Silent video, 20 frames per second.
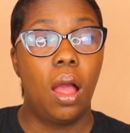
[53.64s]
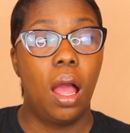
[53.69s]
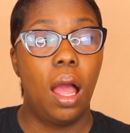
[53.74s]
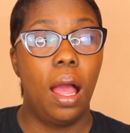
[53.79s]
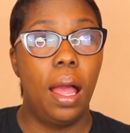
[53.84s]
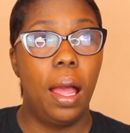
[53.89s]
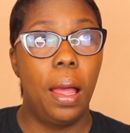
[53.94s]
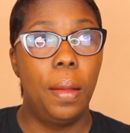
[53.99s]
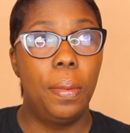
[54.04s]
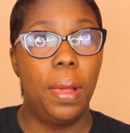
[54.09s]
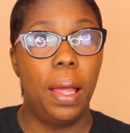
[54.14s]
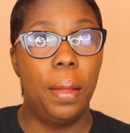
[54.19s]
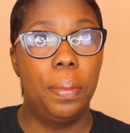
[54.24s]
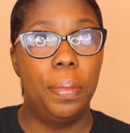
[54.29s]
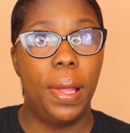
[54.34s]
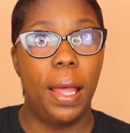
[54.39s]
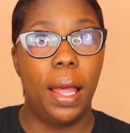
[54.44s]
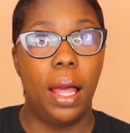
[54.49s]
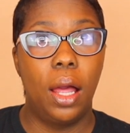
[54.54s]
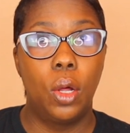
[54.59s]

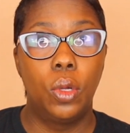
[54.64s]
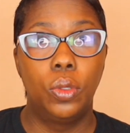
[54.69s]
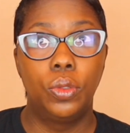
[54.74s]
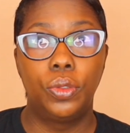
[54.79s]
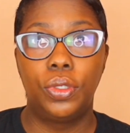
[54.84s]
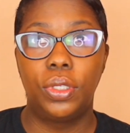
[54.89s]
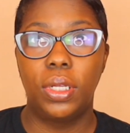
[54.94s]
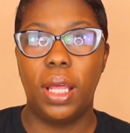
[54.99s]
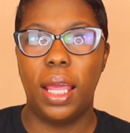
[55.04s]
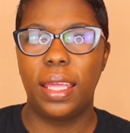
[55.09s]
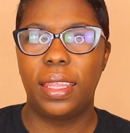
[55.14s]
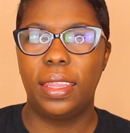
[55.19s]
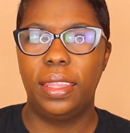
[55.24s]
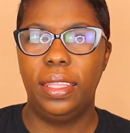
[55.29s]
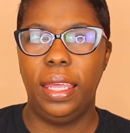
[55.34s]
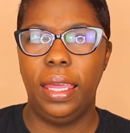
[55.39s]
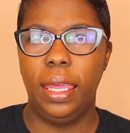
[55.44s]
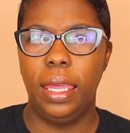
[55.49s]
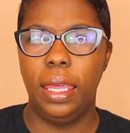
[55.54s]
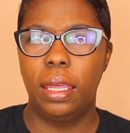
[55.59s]
About
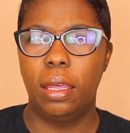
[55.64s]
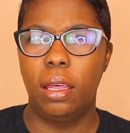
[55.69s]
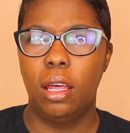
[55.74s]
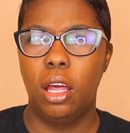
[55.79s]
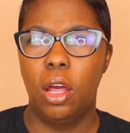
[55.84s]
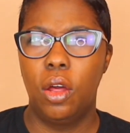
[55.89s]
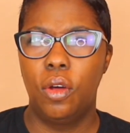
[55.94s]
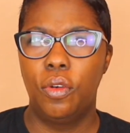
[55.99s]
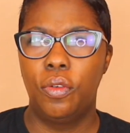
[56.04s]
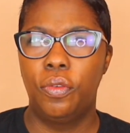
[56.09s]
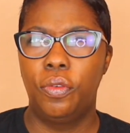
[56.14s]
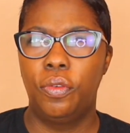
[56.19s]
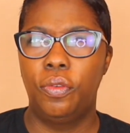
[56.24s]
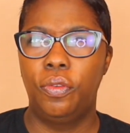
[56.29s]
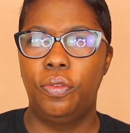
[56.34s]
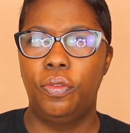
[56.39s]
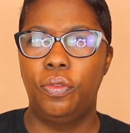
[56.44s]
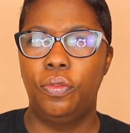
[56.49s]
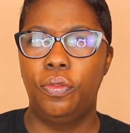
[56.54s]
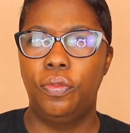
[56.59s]

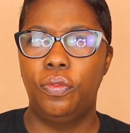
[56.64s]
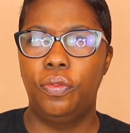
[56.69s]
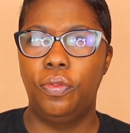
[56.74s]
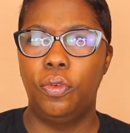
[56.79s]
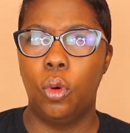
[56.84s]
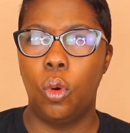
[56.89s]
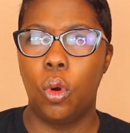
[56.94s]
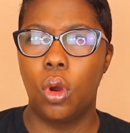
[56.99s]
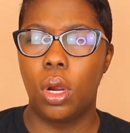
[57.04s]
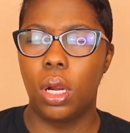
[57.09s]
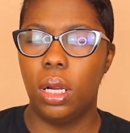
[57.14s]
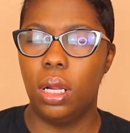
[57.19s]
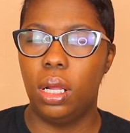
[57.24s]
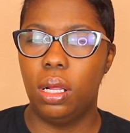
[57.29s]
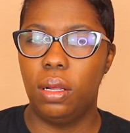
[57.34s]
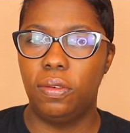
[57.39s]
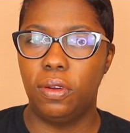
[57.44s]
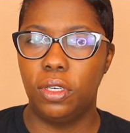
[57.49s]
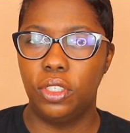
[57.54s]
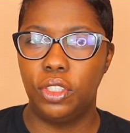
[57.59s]
4
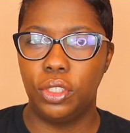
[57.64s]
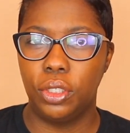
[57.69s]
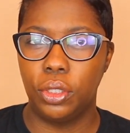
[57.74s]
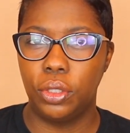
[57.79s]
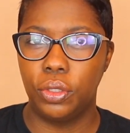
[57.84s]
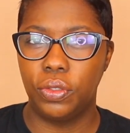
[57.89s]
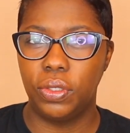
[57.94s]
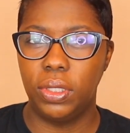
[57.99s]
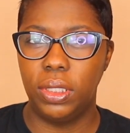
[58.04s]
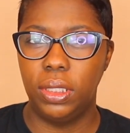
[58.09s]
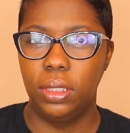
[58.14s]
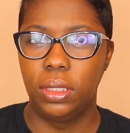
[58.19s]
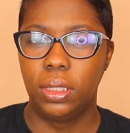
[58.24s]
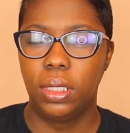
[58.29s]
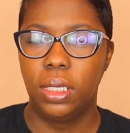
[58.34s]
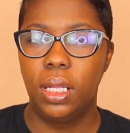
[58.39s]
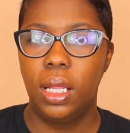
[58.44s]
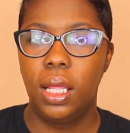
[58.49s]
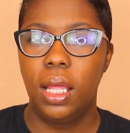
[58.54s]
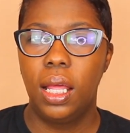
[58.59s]
of her children
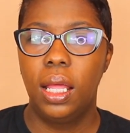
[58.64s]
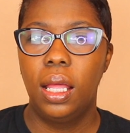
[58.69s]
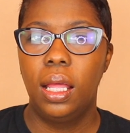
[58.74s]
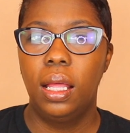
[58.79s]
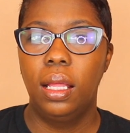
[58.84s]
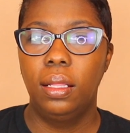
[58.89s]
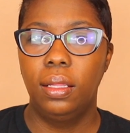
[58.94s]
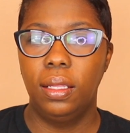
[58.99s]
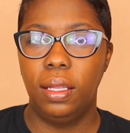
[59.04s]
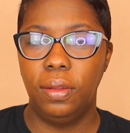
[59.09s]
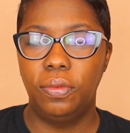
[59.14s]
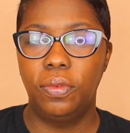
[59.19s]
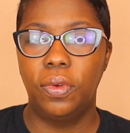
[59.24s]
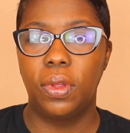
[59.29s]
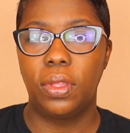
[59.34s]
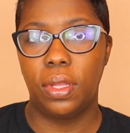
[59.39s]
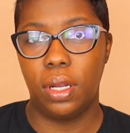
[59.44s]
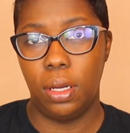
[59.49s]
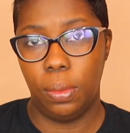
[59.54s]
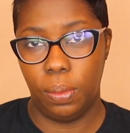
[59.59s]
live
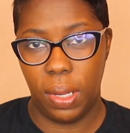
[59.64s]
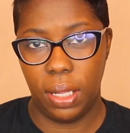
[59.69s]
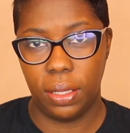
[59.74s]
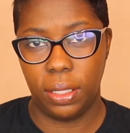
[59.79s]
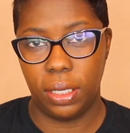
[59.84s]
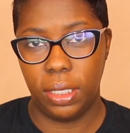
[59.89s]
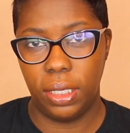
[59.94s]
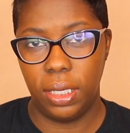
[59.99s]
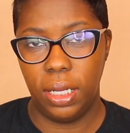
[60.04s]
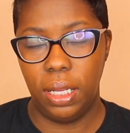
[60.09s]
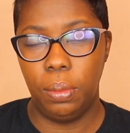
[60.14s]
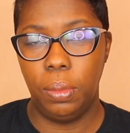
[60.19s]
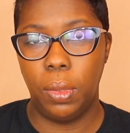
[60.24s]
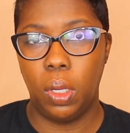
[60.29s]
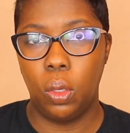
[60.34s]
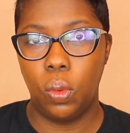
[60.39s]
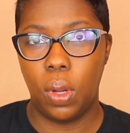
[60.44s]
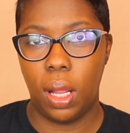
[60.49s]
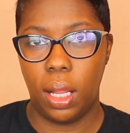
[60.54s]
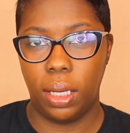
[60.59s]
with her mother in
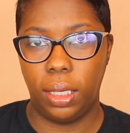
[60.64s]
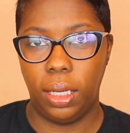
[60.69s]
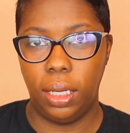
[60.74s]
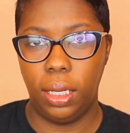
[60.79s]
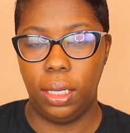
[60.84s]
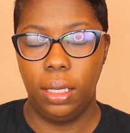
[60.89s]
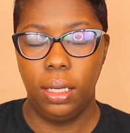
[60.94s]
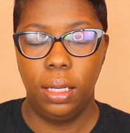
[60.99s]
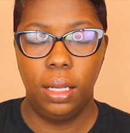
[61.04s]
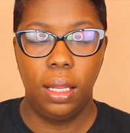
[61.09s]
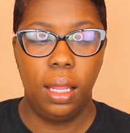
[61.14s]
Milwaukee.